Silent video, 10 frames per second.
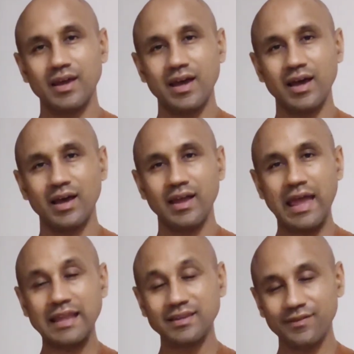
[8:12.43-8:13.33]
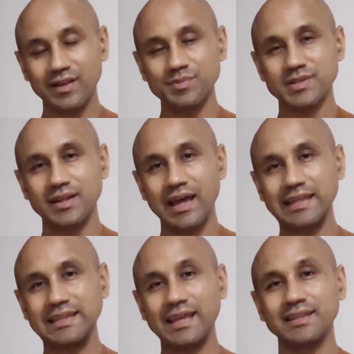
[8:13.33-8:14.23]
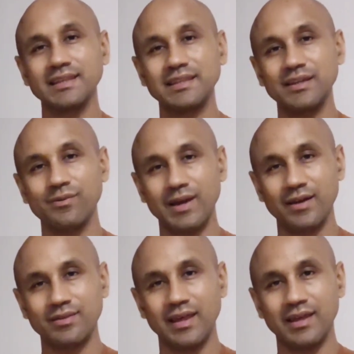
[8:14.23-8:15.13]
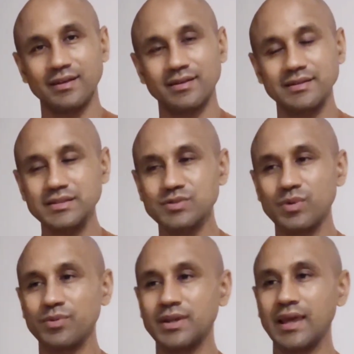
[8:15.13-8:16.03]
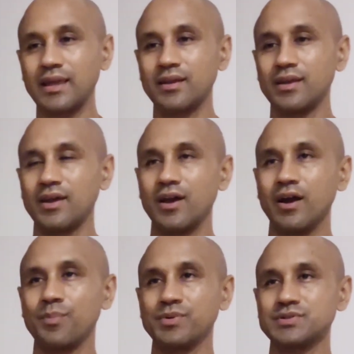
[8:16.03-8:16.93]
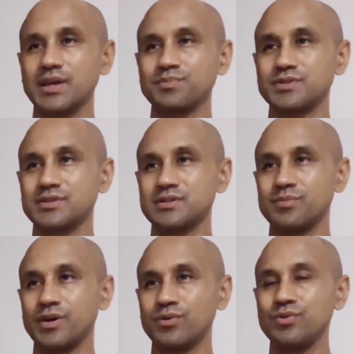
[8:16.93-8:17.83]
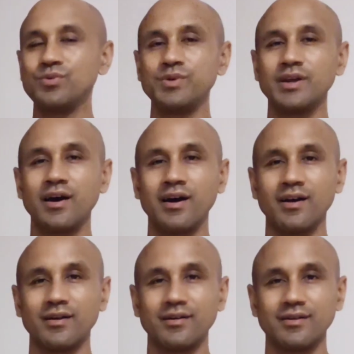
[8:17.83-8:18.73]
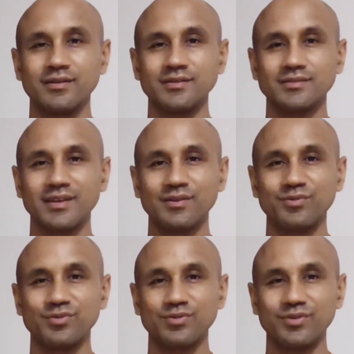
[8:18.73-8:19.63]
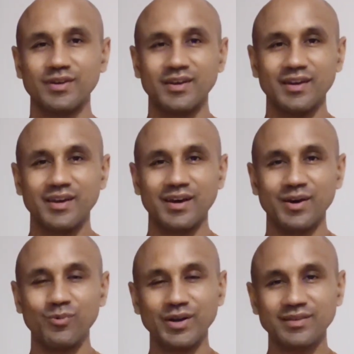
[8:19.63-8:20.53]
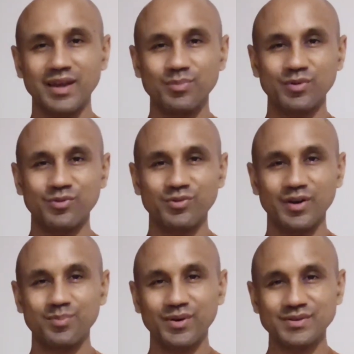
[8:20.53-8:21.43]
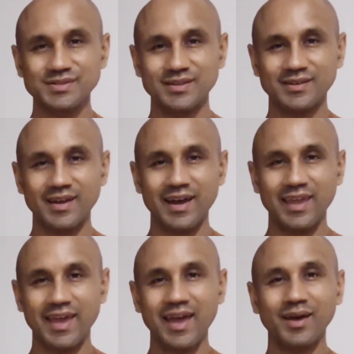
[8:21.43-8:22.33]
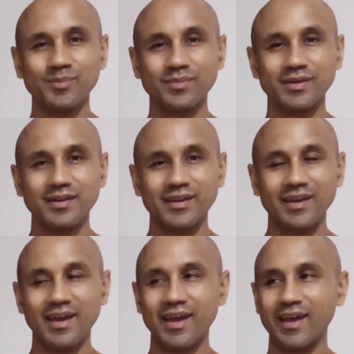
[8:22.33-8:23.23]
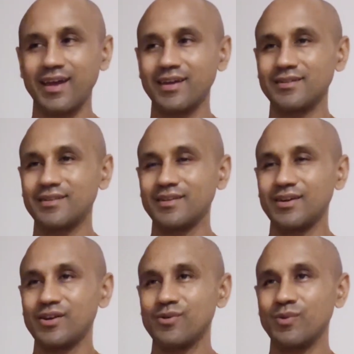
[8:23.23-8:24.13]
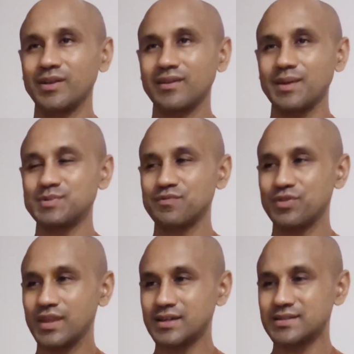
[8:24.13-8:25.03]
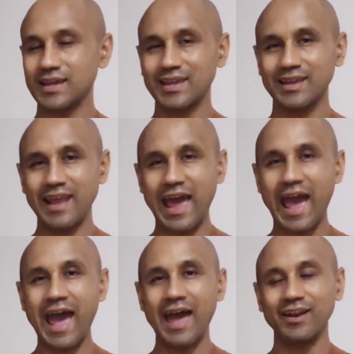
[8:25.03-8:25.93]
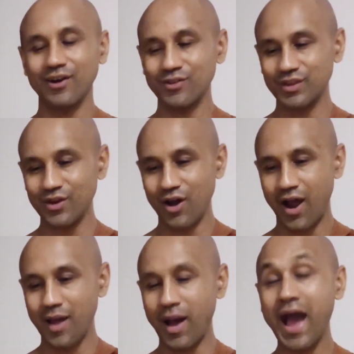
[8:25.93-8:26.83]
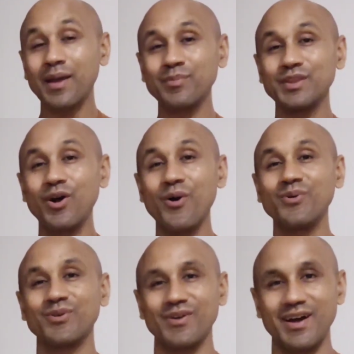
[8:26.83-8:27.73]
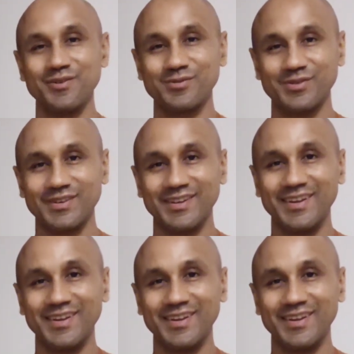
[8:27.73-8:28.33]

and develops an identity around that. This is where we get our perceptions about who we are, as what type of person I am, and what types of things I can add, I am the owner of.